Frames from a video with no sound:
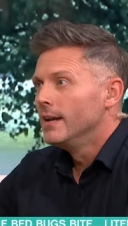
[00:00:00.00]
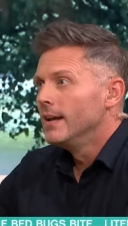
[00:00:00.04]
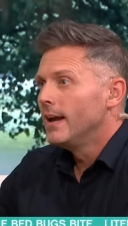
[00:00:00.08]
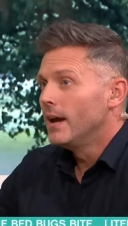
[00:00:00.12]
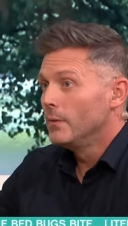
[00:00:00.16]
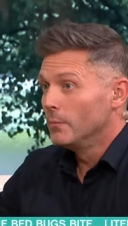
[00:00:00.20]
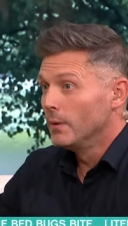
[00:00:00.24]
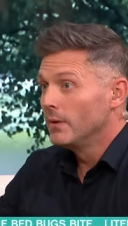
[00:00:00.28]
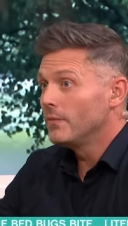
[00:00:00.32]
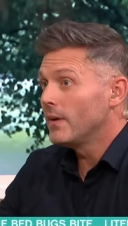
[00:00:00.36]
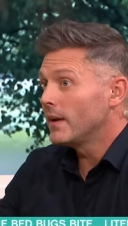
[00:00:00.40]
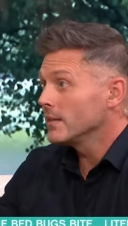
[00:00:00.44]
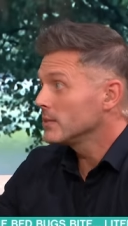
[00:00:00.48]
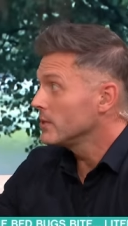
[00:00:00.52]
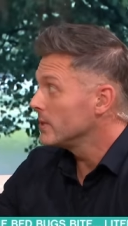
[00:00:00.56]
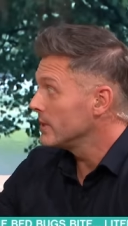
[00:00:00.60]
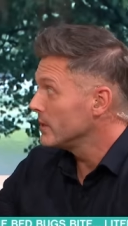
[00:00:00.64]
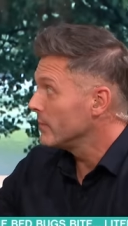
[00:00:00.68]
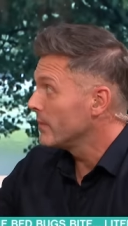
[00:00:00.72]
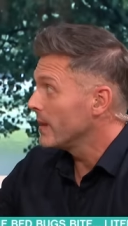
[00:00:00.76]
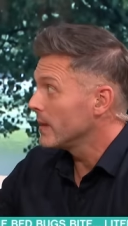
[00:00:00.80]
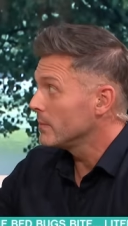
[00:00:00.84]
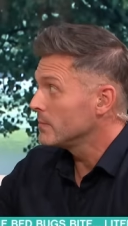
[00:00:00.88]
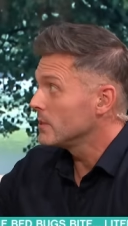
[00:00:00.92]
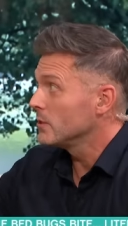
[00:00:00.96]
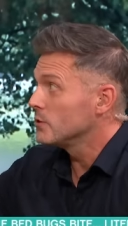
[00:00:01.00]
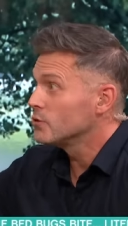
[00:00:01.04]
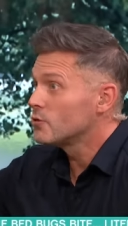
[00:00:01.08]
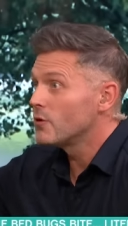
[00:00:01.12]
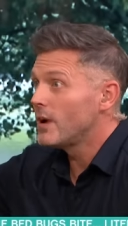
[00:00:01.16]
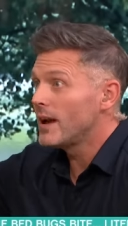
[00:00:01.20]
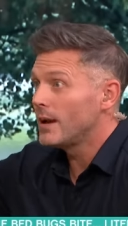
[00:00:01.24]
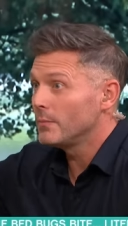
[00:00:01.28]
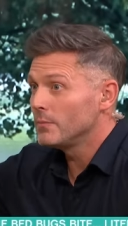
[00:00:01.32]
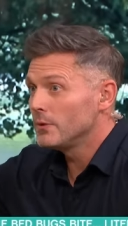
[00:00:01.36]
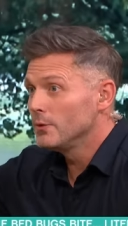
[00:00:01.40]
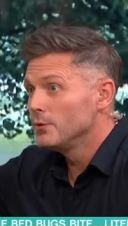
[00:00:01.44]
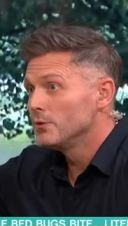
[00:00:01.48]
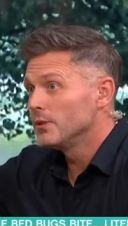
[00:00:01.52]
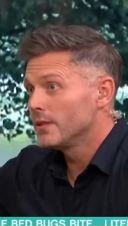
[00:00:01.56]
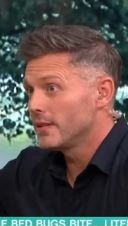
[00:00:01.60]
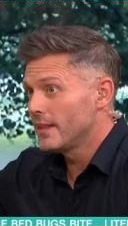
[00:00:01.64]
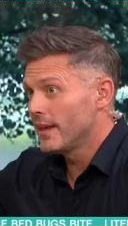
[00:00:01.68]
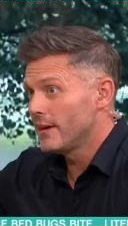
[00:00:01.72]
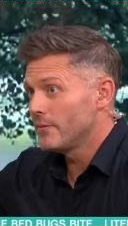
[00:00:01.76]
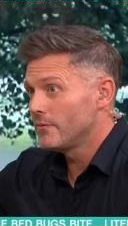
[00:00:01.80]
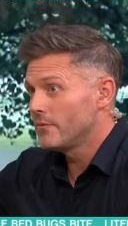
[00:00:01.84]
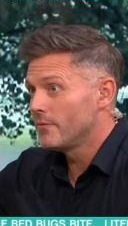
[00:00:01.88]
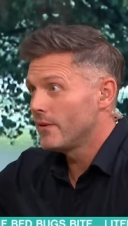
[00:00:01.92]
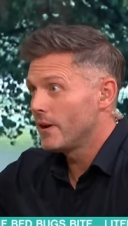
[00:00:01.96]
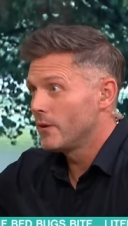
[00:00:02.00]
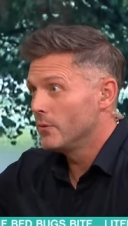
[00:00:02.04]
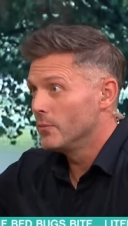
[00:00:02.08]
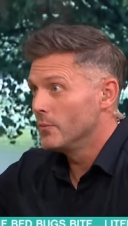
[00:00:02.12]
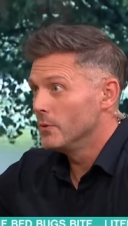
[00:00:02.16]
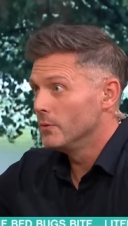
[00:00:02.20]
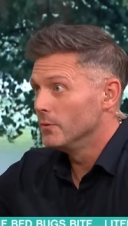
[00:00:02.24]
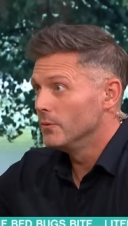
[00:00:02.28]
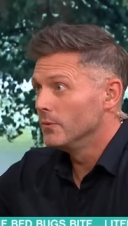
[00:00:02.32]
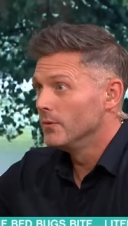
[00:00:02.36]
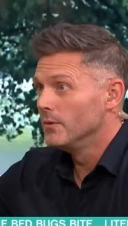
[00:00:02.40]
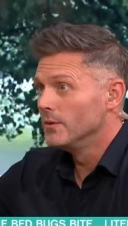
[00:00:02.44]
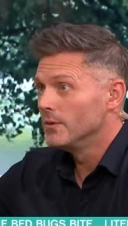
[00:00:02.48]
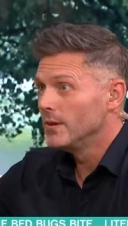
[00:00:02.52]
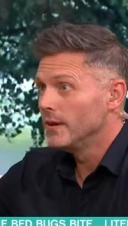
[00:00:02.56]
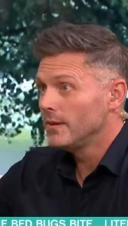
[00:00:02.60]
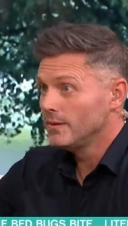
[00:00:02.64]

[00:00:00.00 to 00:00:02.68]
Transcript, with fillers: And we've actually developed a trap using that pheromone,